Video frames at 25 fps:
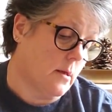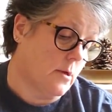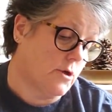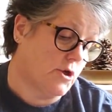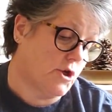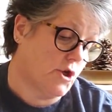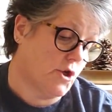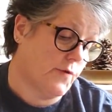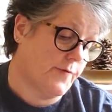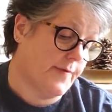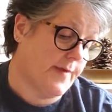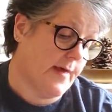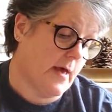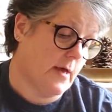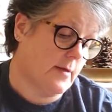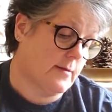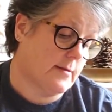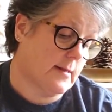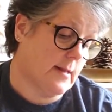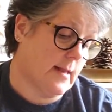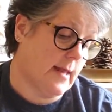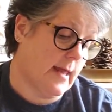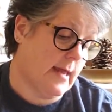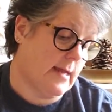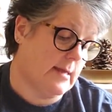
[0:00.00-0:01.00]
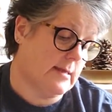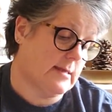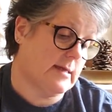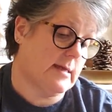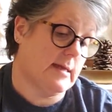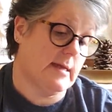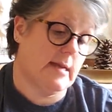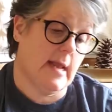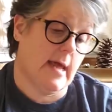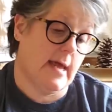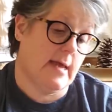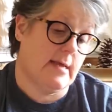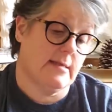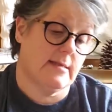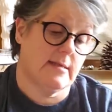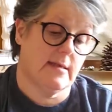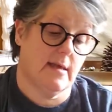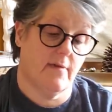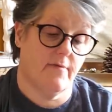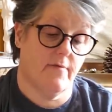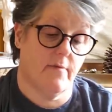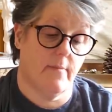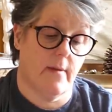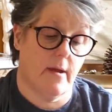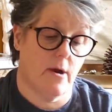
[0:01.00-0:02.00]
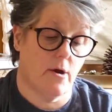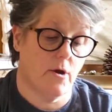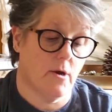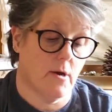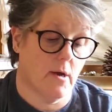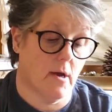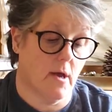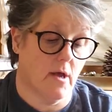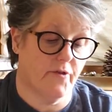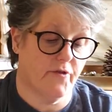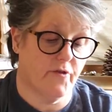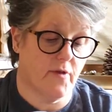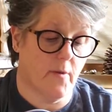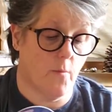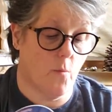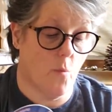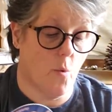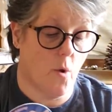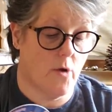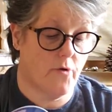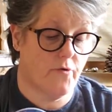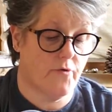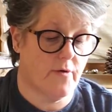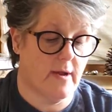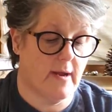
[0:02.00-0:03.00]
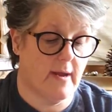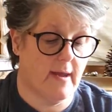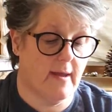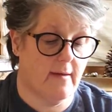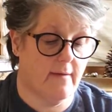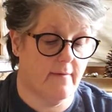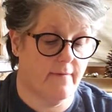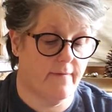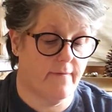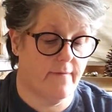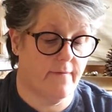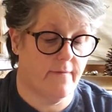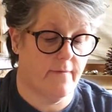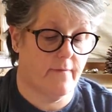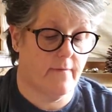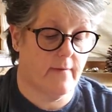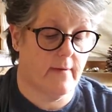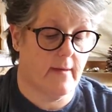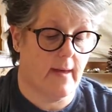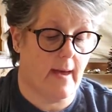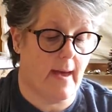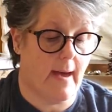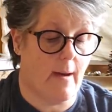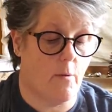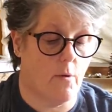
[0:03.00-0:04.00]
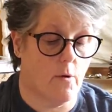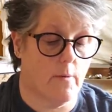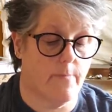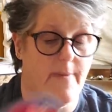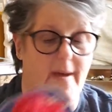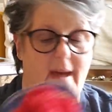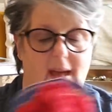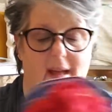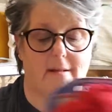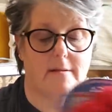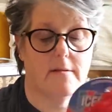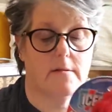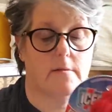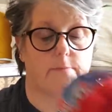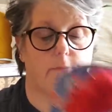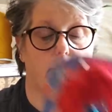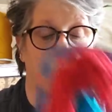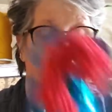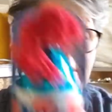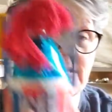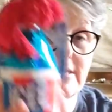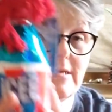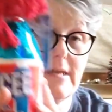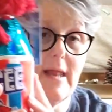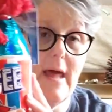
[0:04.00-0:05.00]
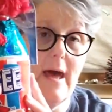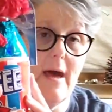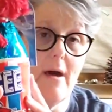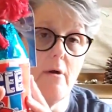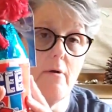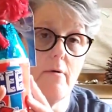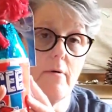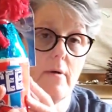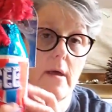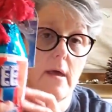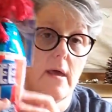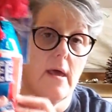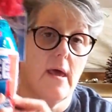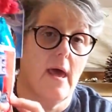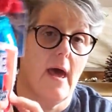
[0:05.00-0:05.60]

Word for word: 2018 IC of America. So I'm wondering if Our Pets puts it out.